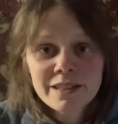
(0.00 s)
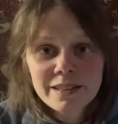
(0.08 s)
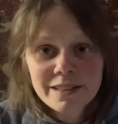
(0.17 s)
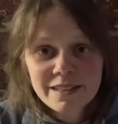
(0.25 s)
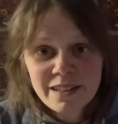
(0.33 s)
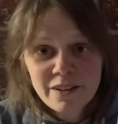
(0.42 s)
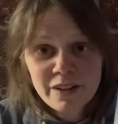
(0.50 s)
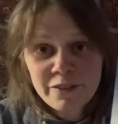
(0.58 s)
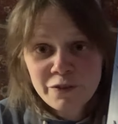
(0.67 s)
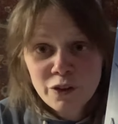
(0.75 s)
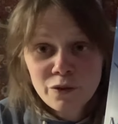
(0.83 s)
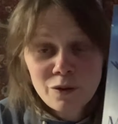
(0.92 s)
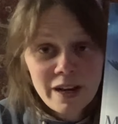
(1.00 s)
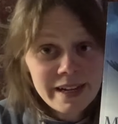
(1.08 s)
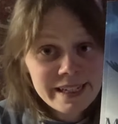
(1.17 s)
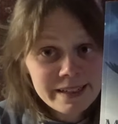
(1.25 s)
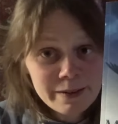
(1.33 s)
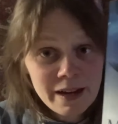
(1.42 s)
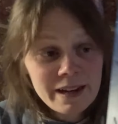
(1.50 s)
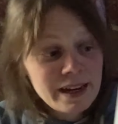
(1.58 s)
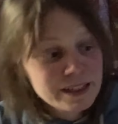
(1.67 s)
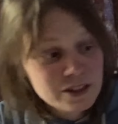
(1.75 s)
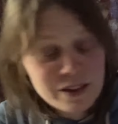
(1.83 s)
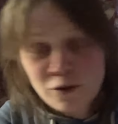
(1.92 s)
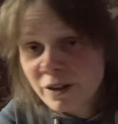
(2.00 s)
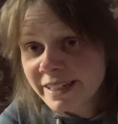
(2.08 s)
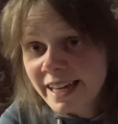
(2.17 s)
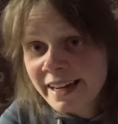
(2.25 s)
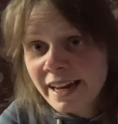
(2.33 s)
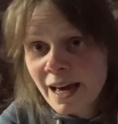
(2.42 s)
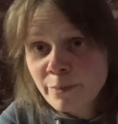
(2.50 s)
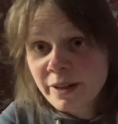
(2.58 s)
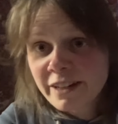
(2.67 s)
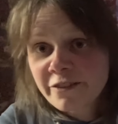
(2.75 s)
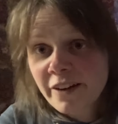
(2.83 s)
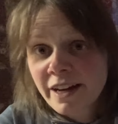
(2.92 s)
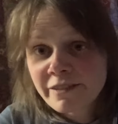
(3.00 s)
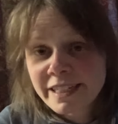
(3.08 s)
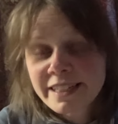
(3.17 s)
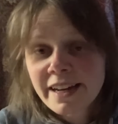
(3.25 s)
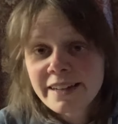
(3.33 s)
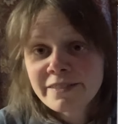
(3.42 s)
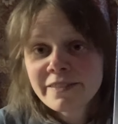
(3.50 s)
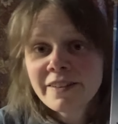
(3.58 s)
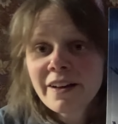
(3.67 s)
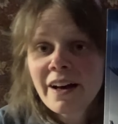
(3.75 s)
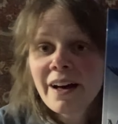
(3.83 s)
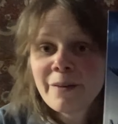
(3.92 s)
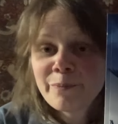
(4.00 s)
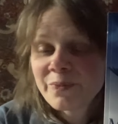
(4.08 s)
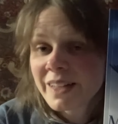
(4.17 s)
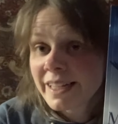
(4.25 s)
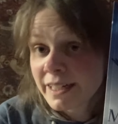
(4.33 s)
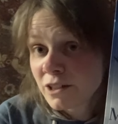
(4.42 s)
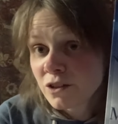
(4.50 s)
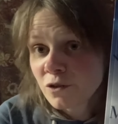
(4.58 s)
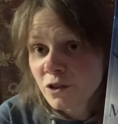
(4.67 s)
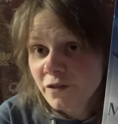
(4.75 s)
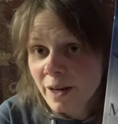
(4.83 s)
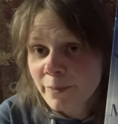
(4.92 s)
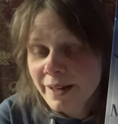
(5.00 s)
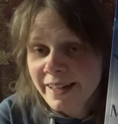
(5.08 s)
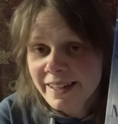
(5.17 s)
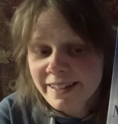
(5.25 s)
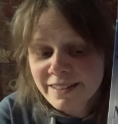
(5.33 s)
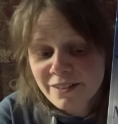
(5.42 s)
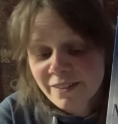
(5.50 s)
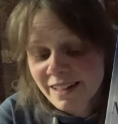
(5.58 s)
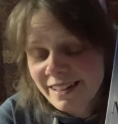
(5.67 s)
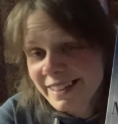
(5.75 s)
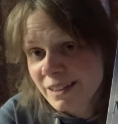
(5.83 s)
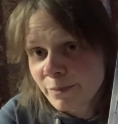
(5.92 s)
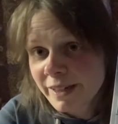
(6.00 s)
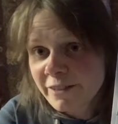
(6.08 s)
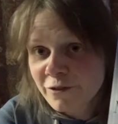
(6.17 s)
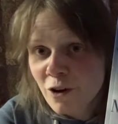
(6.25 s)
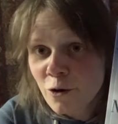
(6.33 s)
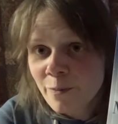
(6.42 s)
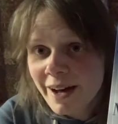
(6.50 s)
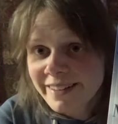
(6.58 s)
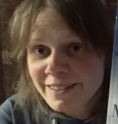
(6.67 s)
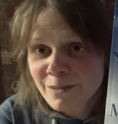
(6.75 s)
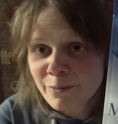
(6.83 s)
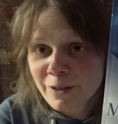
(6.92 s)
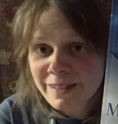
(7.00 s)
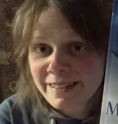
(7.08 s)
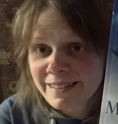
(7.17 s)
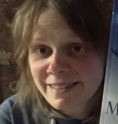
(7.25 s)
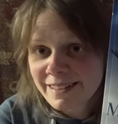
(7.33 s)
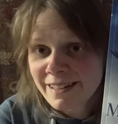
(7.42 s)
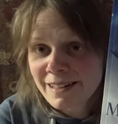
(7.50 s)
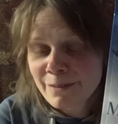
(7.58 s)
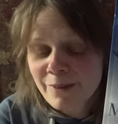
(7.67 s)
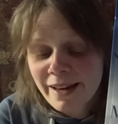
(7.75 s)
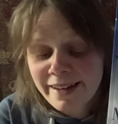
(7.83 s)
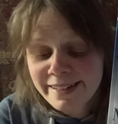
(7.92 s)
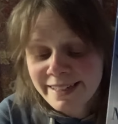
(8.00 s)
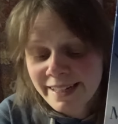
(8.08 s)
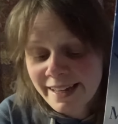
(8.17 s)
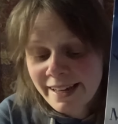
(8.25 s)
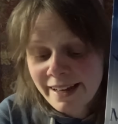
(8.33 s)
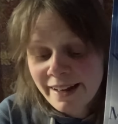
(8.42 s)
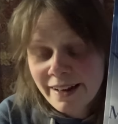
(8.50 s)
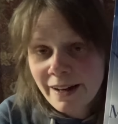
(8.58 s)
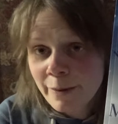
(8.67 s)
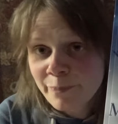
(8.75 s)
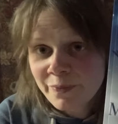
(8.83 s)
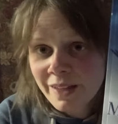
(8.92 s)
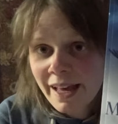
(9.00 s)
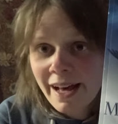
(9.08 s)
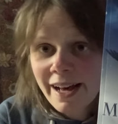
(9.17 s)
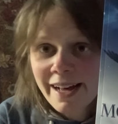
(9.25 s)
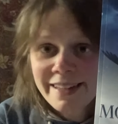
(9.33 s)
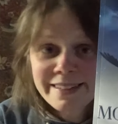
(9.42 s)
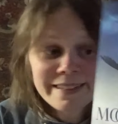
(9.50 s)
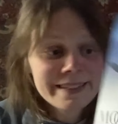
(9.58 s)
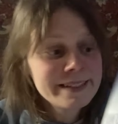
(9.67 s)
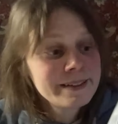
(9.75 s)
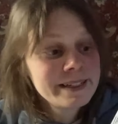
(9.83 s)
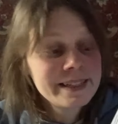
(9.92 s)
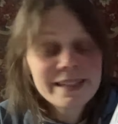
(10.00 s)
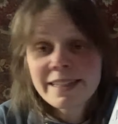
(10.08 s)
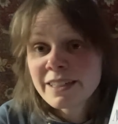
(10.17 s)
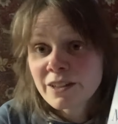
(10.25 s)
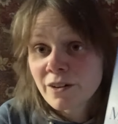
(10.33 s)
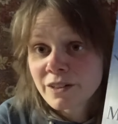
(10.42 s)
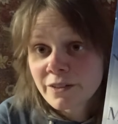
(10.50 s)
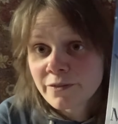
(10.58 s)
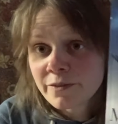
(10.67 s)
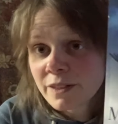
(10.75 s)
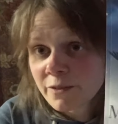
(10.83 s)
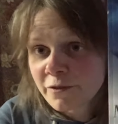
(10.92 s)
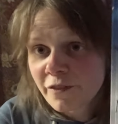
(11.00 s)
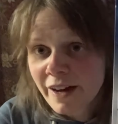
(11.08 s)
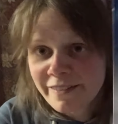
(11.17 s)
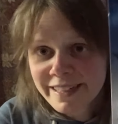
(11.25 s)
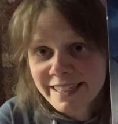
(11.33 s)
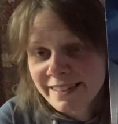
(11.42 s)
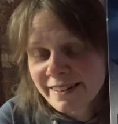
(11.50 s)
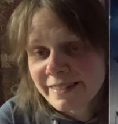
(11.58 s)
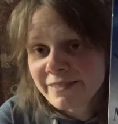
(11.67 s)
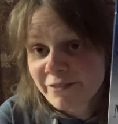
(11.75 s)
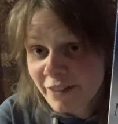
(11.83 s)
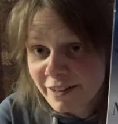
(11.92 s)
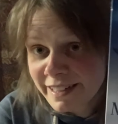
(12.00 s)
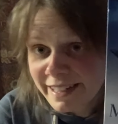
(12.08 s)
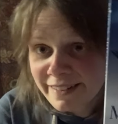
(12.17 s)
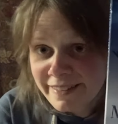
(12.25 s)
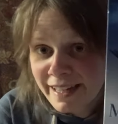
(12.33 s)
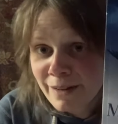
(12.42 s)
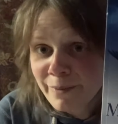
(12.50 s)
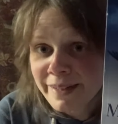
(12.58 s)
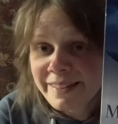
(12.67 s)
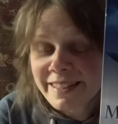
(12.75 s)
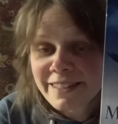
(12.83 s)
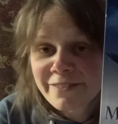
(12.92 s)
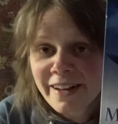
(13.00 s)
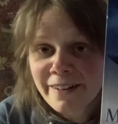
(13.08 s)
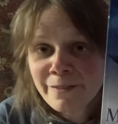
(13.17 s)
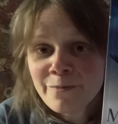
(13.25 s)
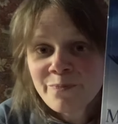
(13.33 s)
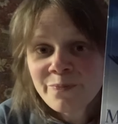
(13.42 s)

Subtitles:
So if you like, I like to call it an epic fairy tale. It's sort of epic. It's got a little bit of romance, but it's gently played. And it's got some fairy tale elements as well.